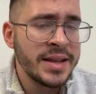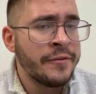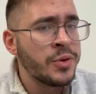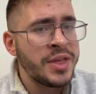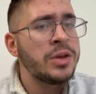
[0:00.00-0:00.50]
If
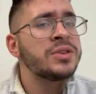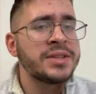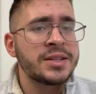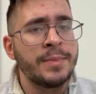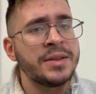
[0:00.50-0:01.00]
you think you're
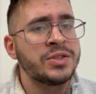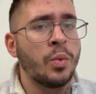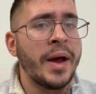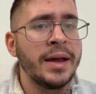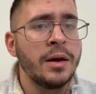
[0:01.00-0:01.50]
6 months
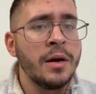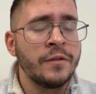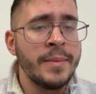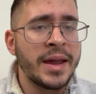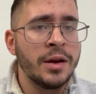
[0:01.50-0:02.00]
away
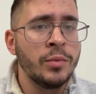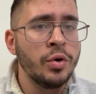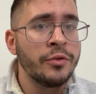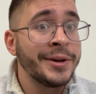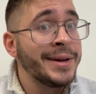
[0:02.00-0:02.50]
from making a
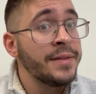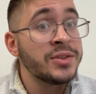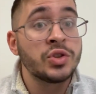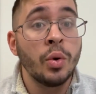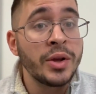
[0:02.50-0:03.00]
move,
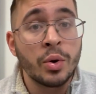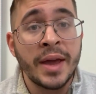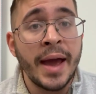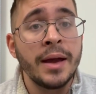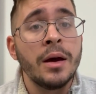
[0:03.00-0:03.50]
that's totally
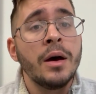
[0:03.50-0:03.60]
okay,